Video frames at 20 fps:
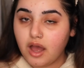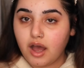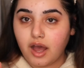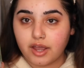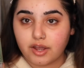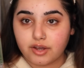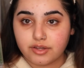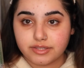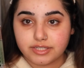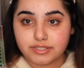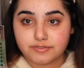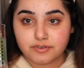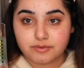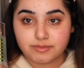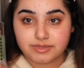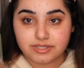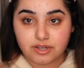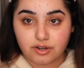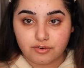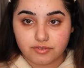I got this from
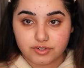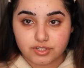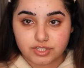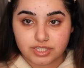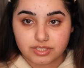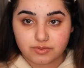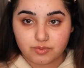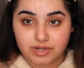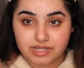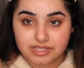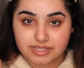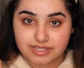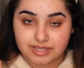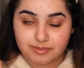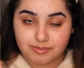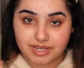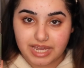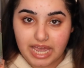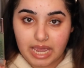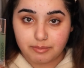Selfridges once
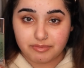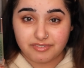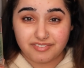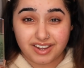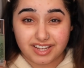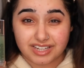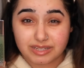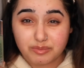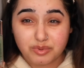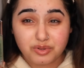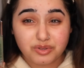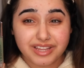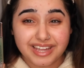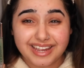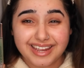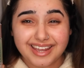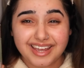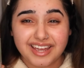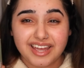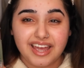it became available
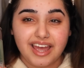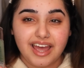there.